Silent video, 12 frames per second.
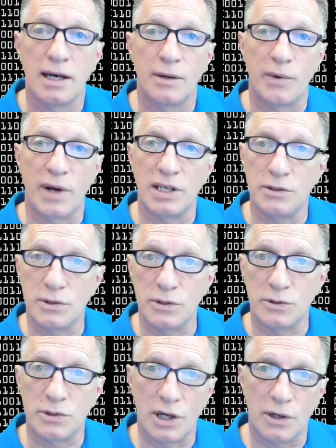When you do
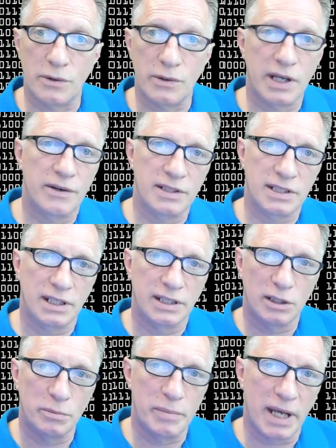so, there is a
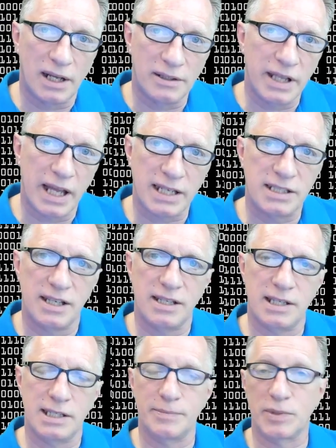little bell next to the
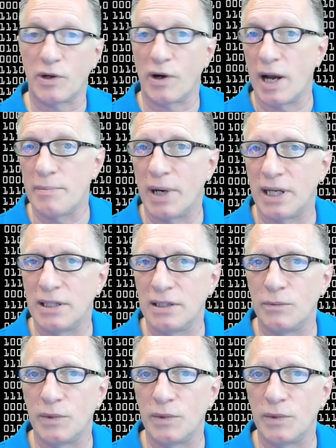subscribe button,